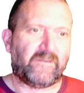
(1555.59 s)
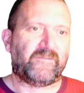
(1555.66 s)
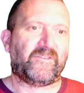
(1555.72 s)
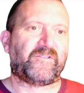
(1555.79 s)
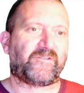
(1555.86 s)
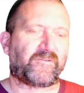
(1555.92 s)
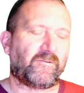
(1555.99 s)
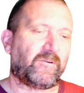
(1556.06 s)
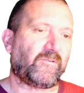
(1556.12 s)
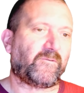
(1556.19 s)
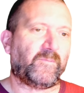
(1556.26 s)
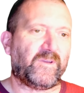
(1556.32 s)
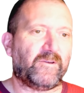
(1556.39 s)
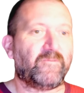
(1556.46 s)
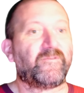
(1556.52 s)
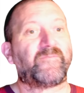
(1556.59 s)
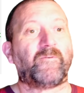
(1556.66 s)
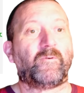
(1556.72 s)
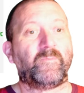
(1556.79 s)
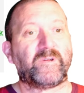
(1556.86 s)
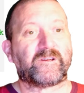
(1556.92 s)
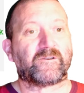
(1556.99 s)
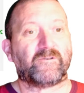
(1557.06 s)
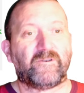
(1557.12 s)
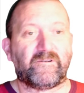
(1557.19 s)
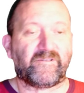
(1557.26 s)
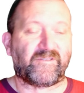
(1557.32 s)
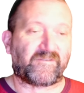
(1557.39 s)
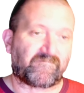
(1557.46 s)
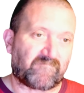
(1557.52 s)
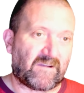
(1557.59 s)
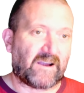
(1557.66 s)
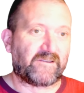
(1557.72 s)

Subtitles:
This is going to be useful because